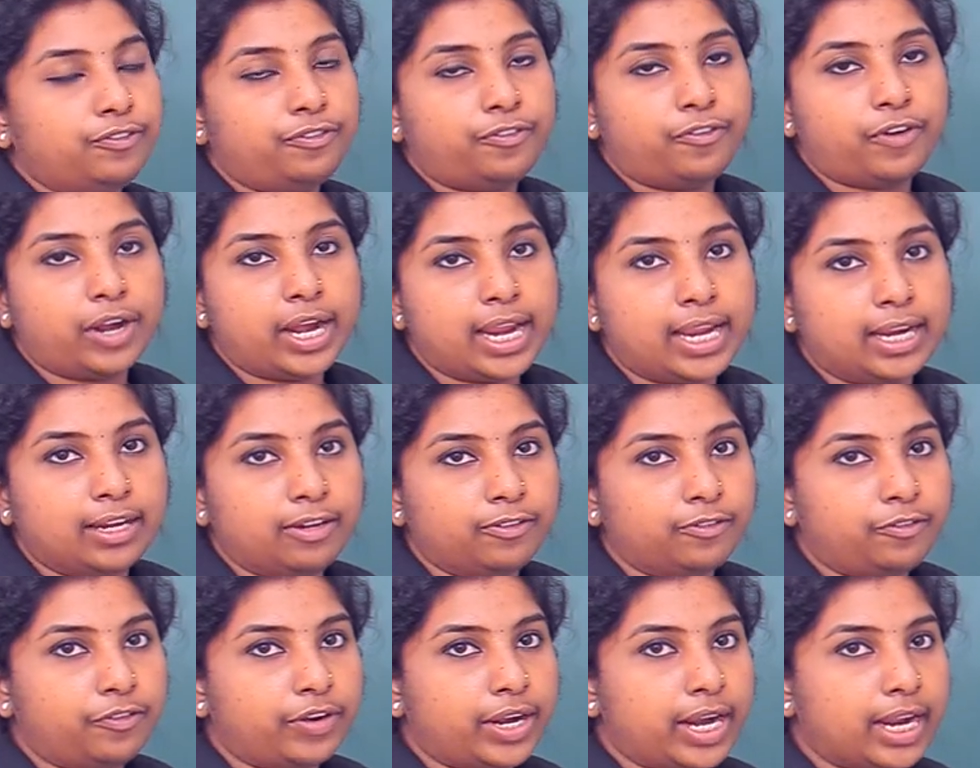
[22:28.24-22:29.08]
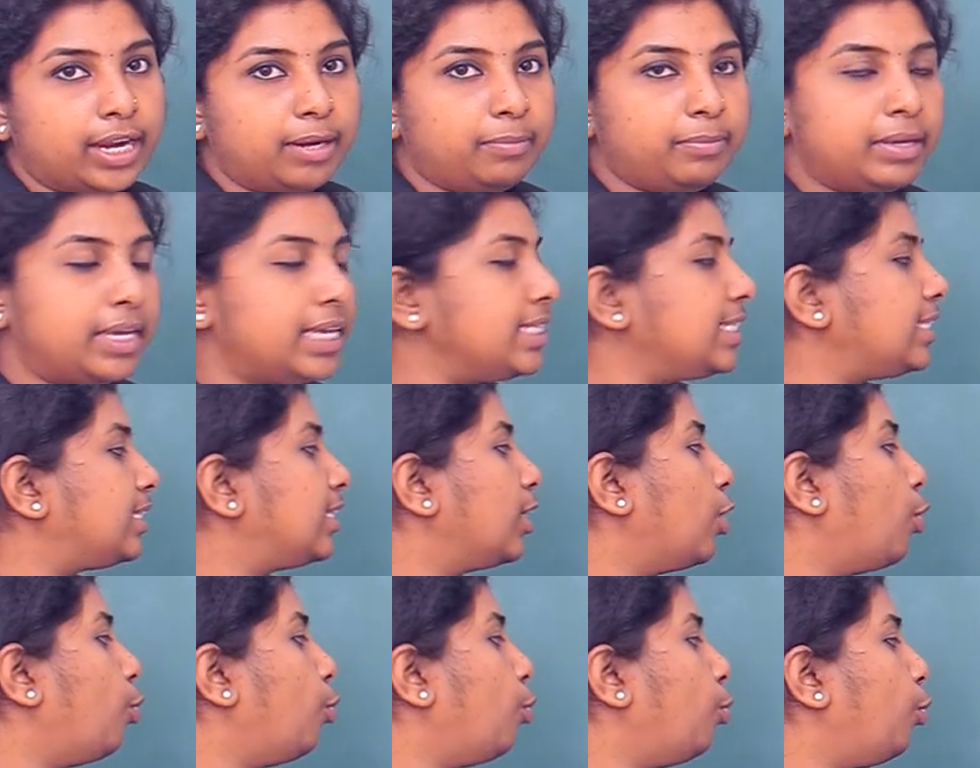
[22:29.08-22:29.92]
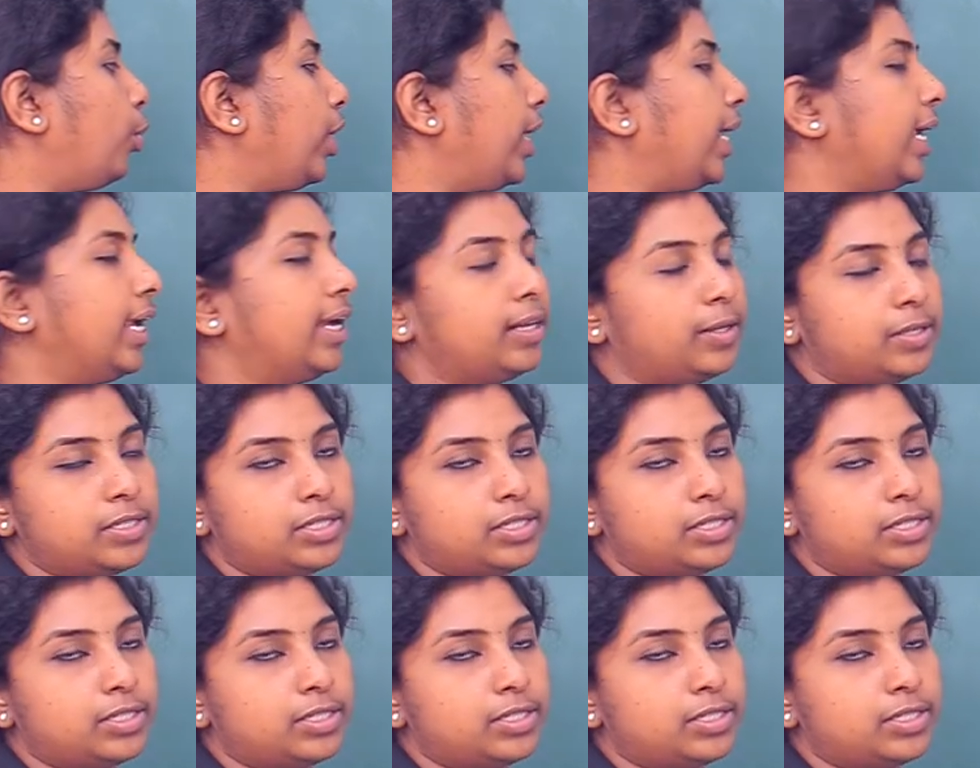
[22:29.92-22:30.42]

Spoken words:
Frail. Frail means weak.